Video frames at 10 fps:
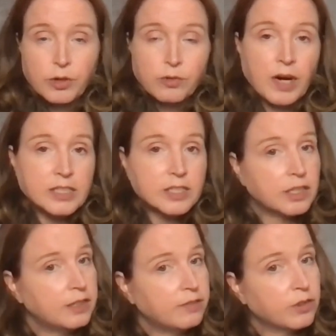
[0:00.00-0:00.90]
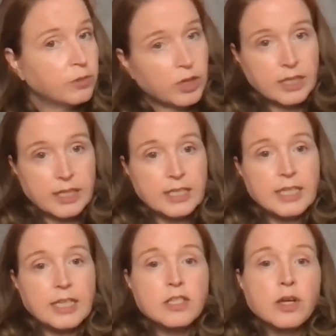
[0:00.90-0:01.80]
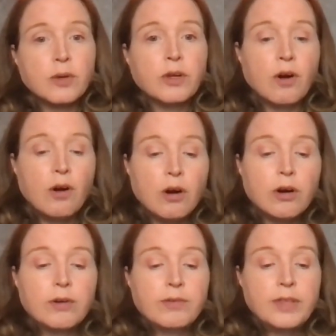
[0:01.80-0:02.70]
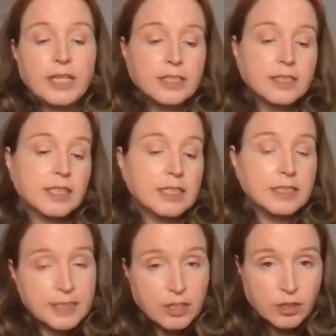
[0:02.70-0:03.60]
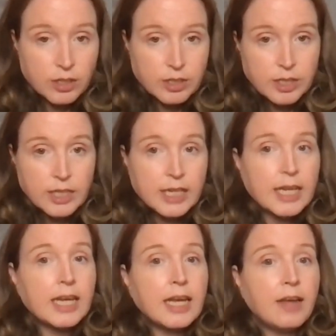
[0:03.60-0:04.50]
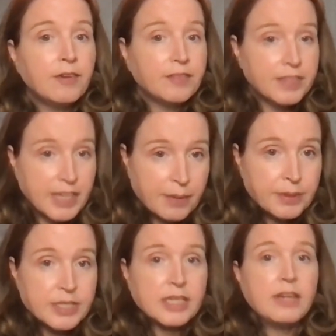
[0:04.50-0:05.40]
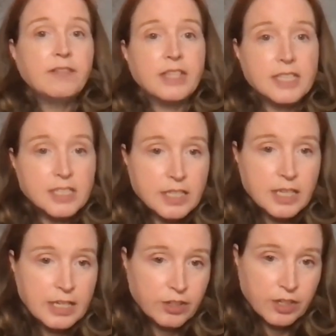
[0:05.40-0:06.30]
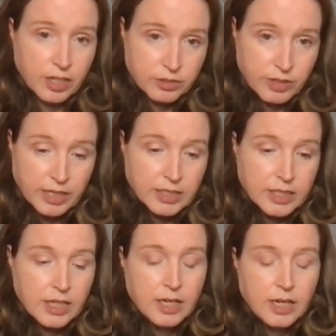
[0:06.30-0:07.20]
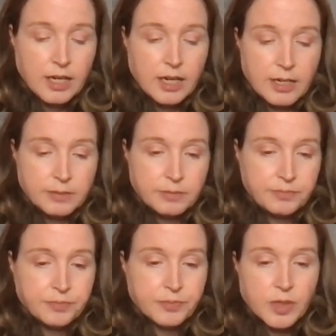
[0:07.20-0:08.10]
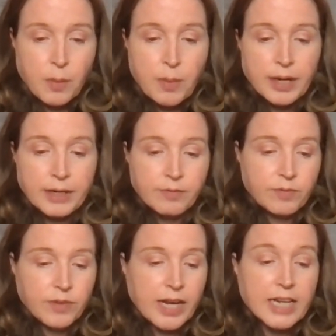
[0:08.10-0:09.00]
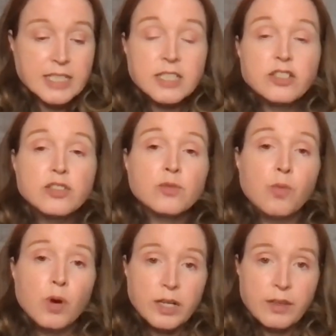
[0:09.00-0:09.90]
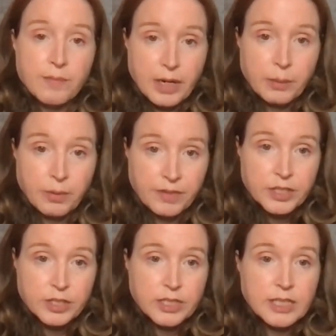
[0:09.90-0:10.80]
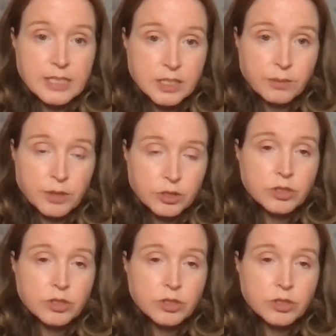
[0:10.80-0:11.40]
rights to lien for the work that they did. So there are things to consider, even if this happens, even if this is in your contract. But hey guys, this is just one of the many provisions in these commercial